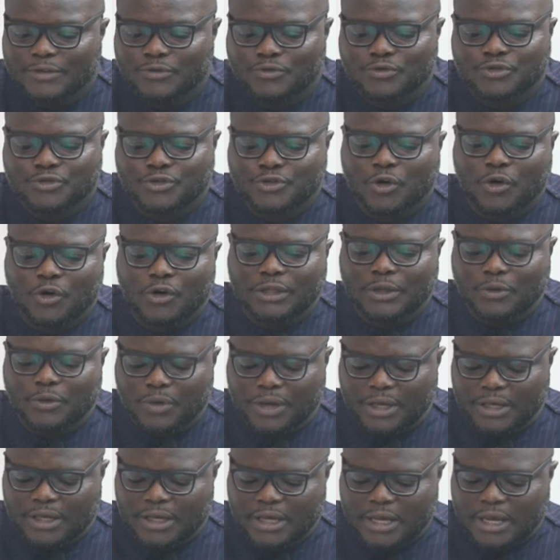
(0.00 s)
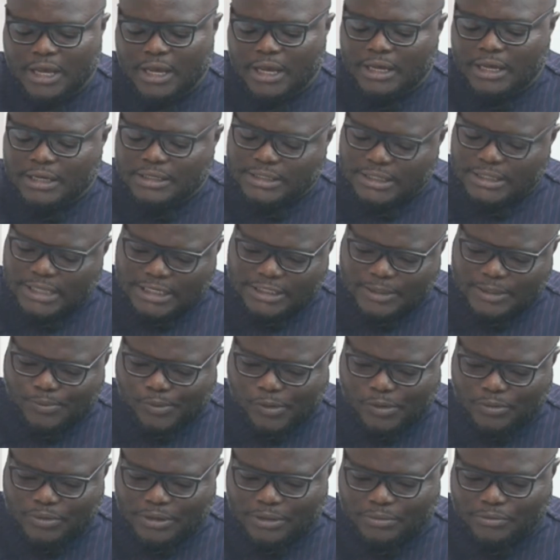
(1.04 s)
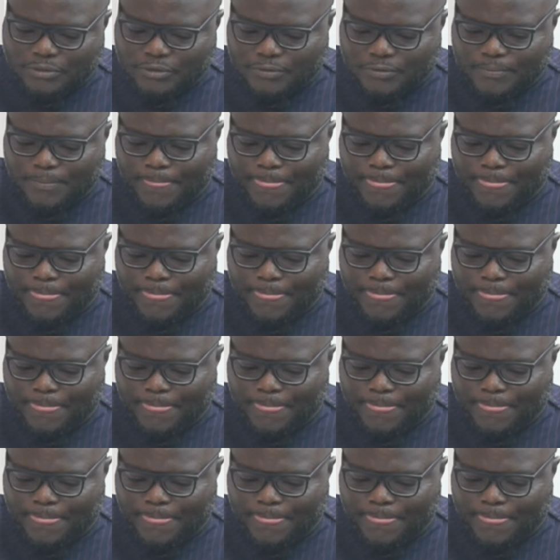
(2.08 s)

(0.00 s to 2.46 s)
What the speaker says: too sure all the way. See, that's the problem.